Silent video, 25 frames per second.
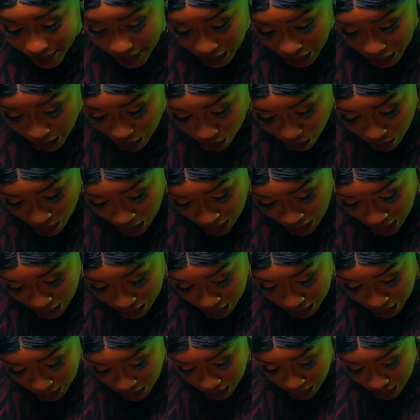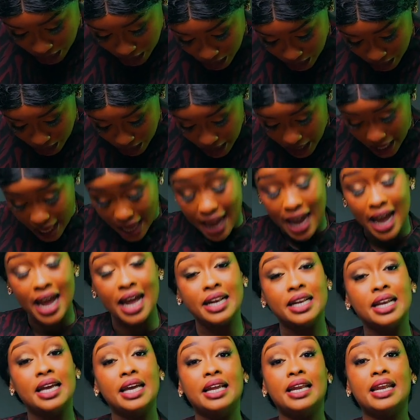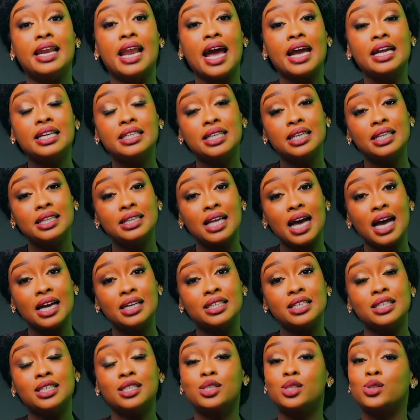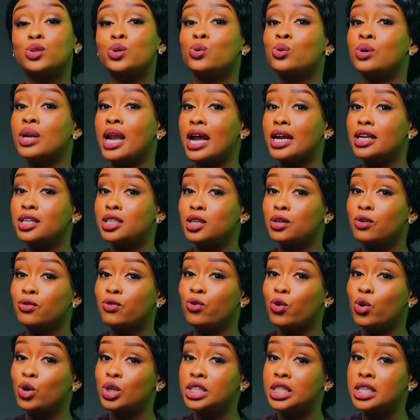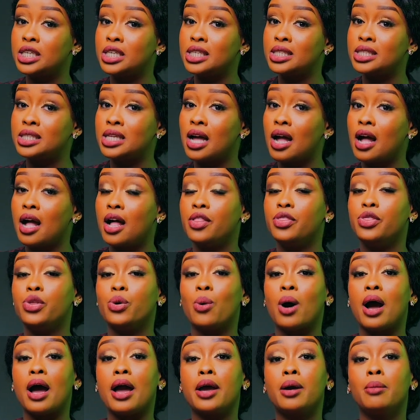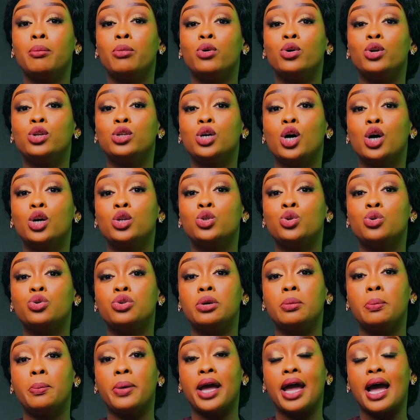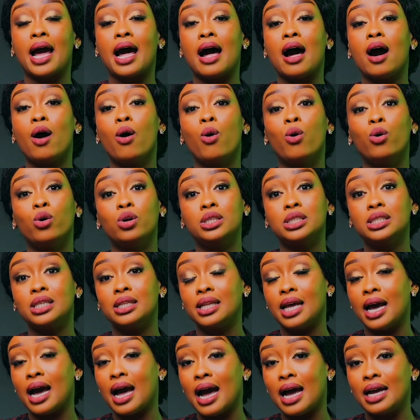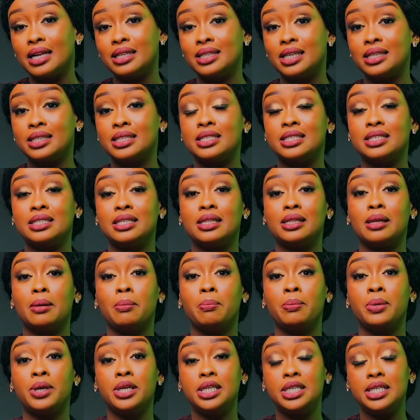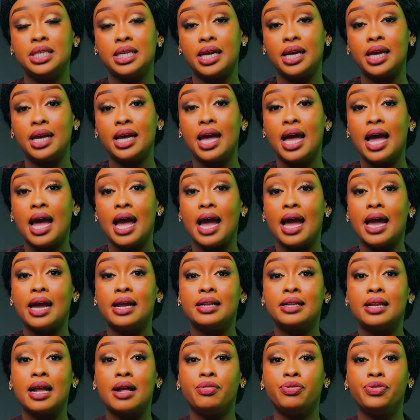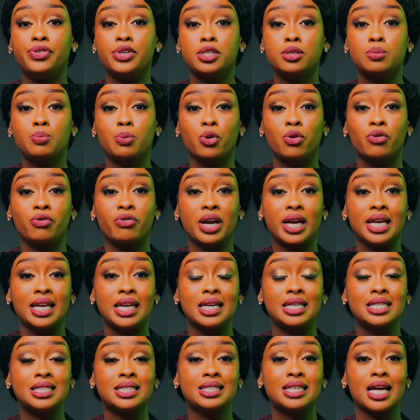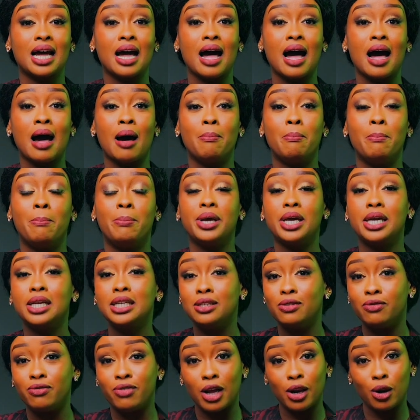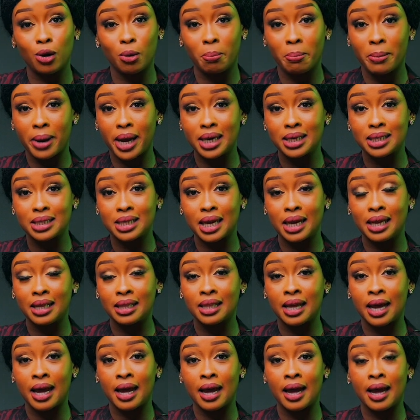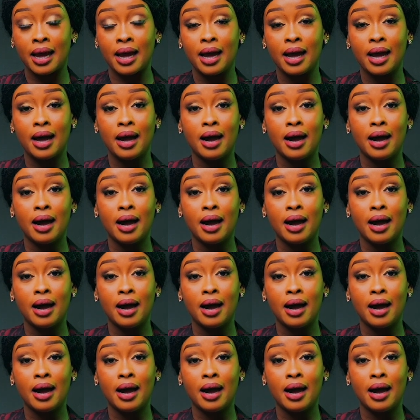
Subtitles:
in 1930s to 1940s, they were able to repair holes in the heart, that is in the PDA, and this provided a big development in the